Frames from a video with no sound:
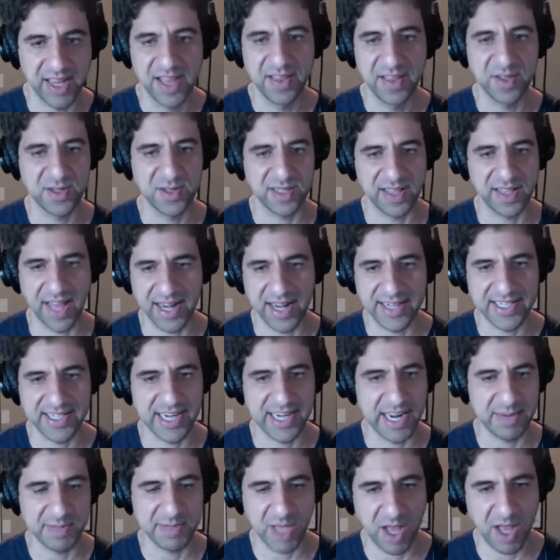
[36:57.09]
There's a lot of
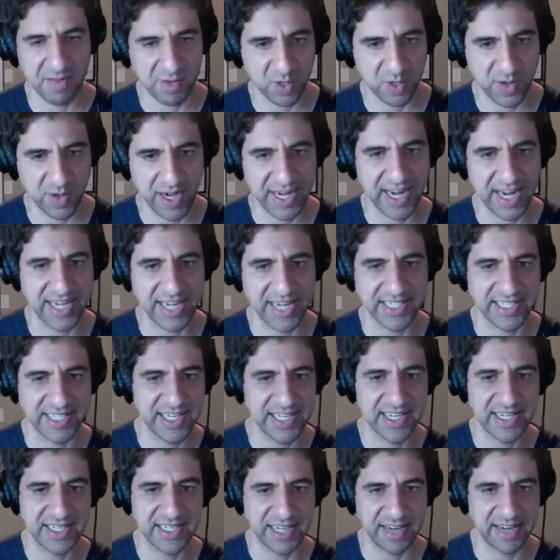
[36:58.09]
times I'll have a great
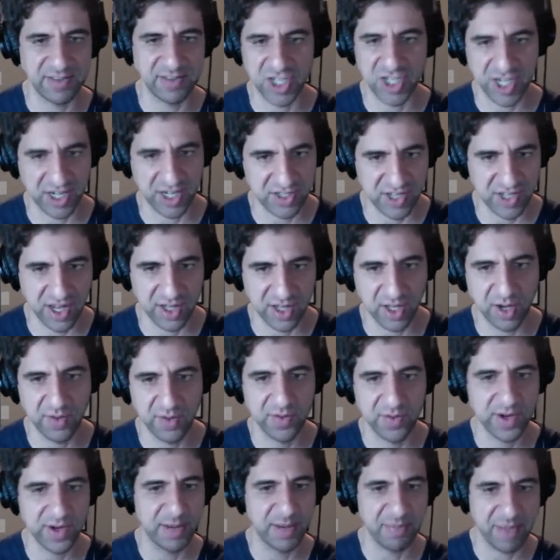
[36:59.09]
idea and Dave shits all
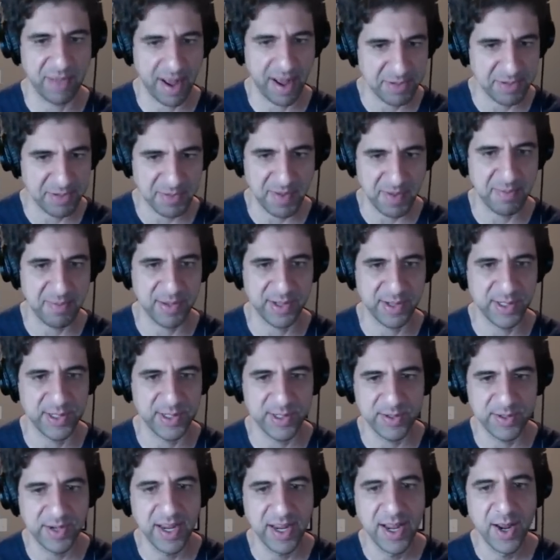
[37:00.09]
over it, pops my
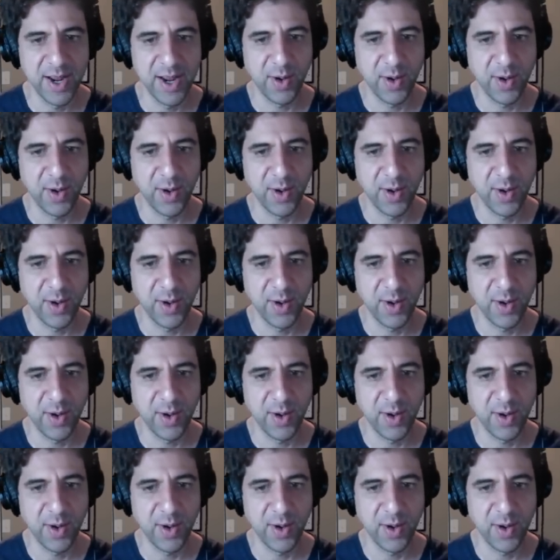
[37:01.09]
balloon.